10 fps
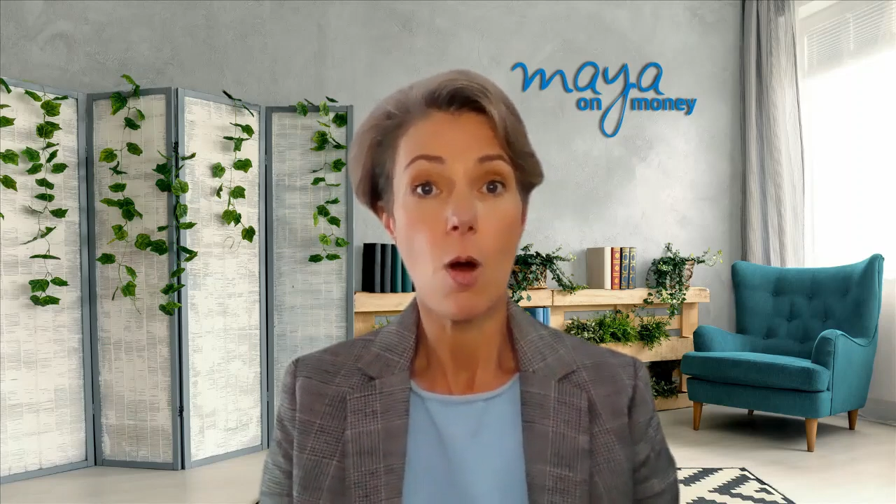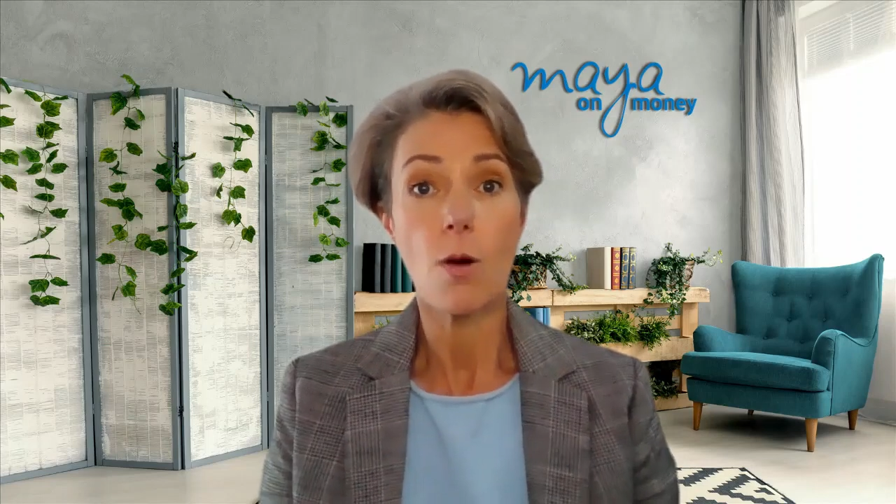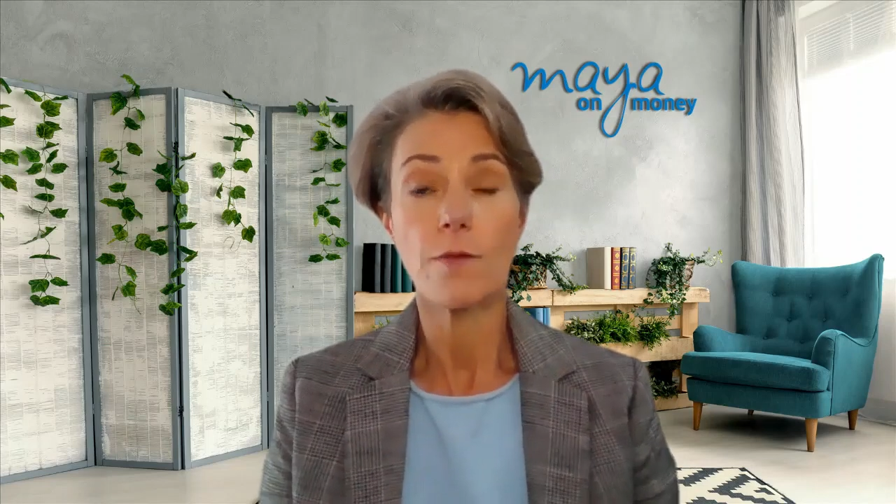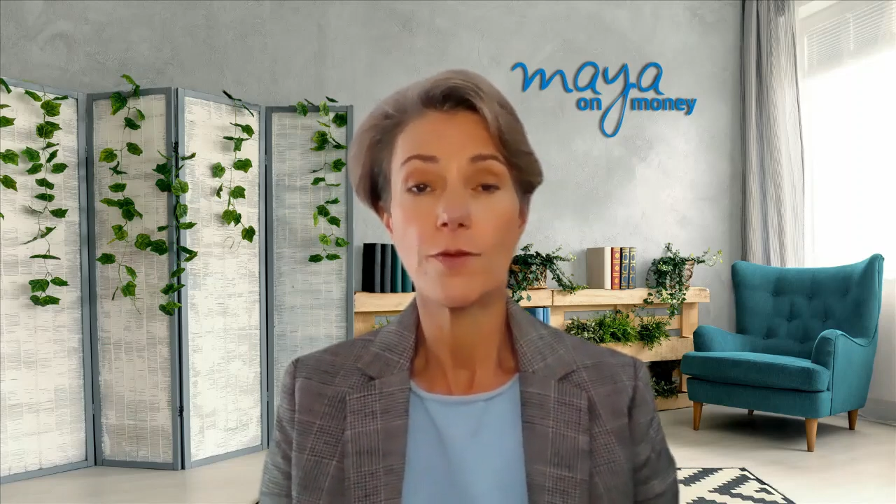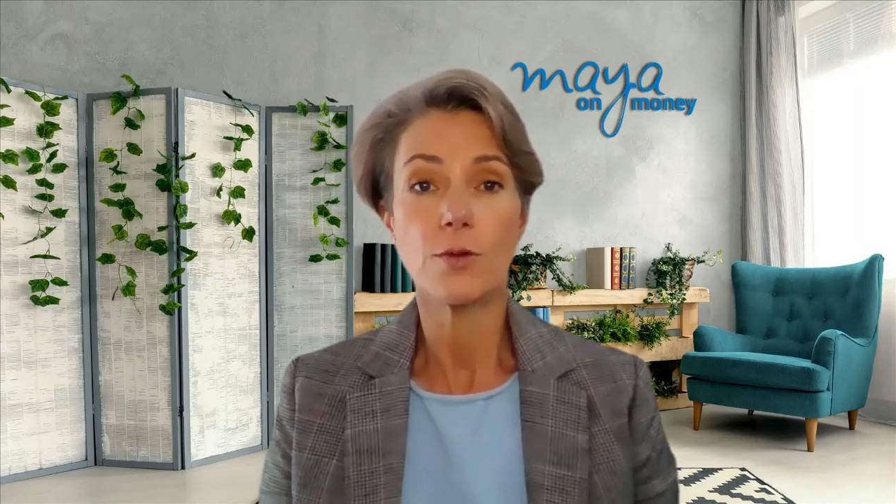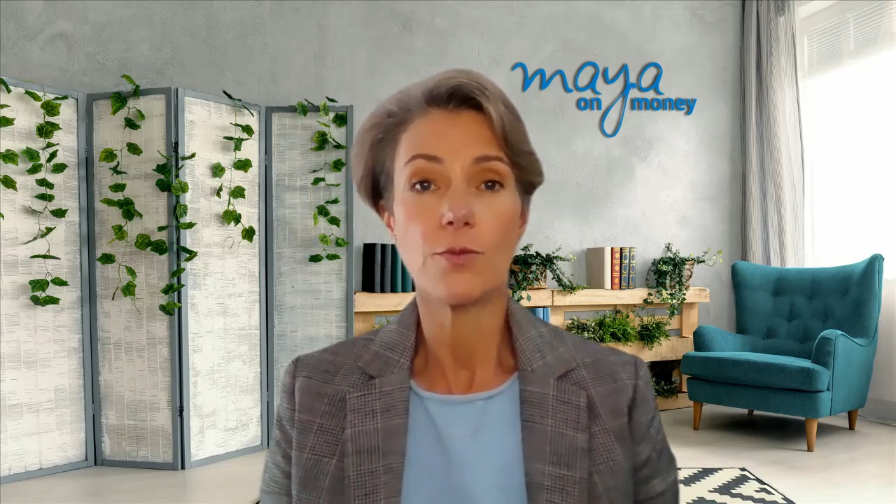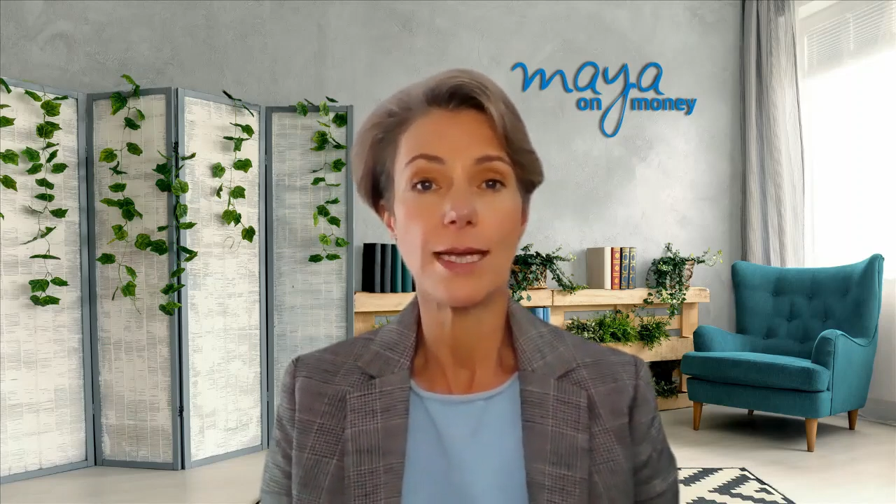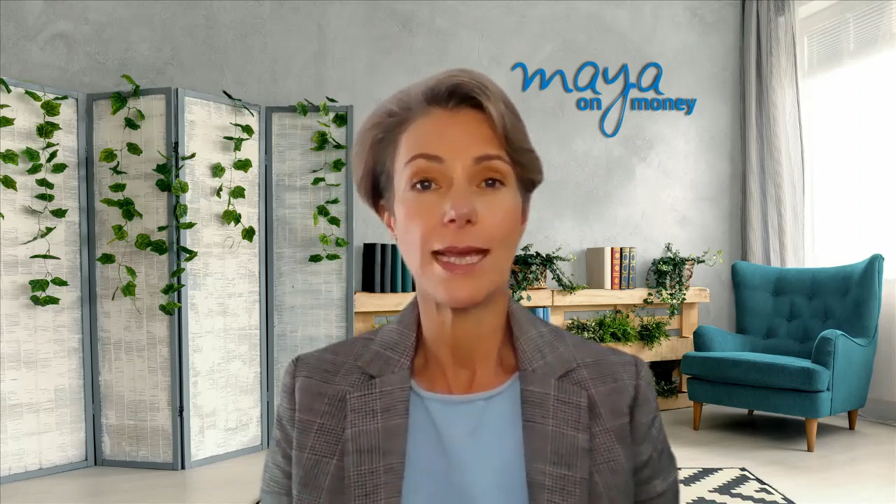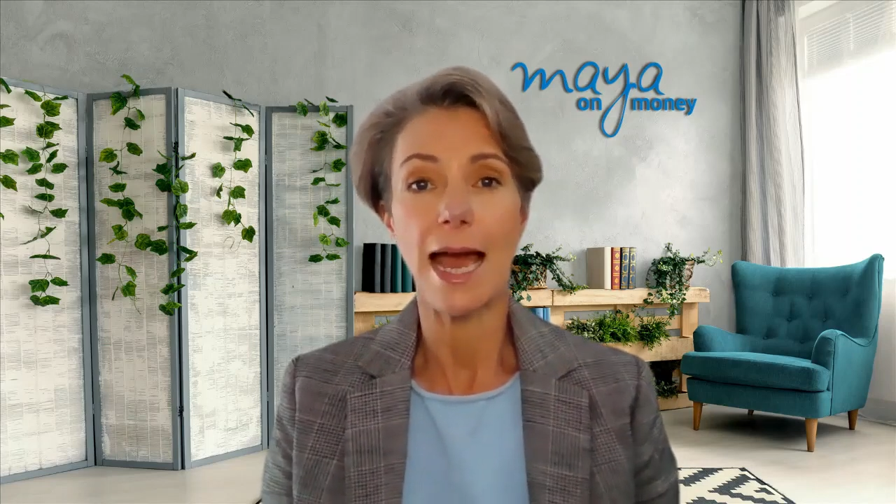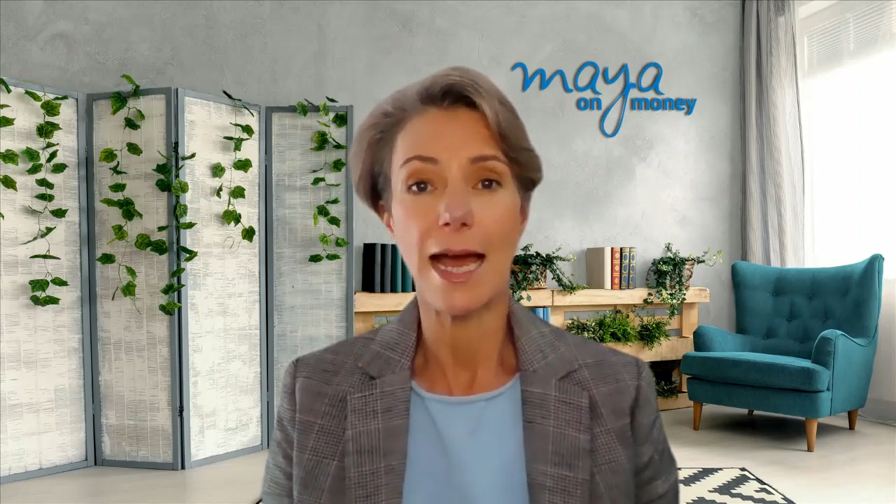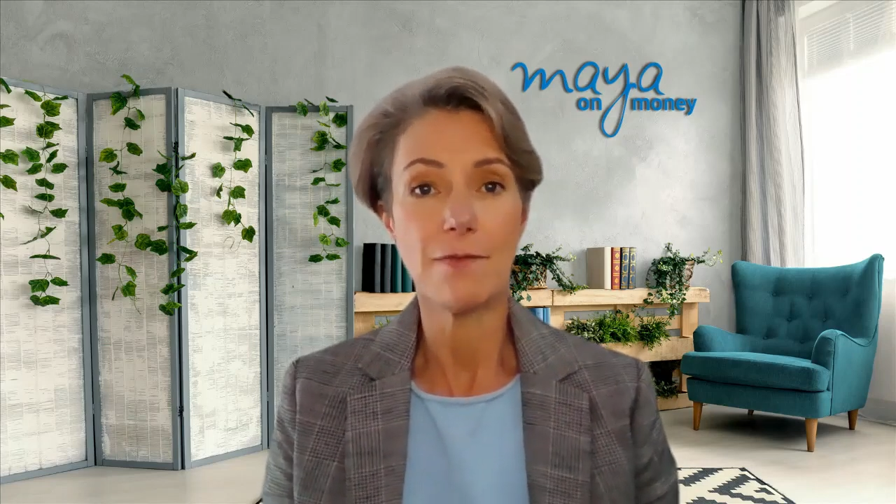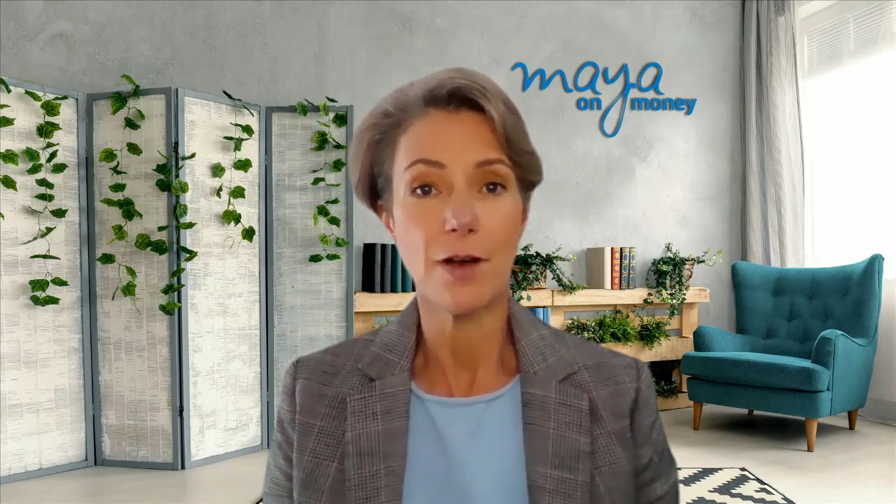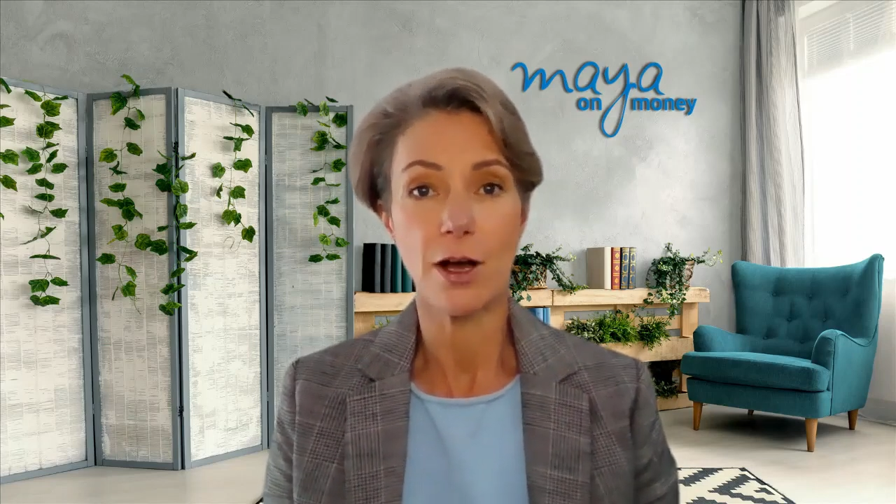Or if you already have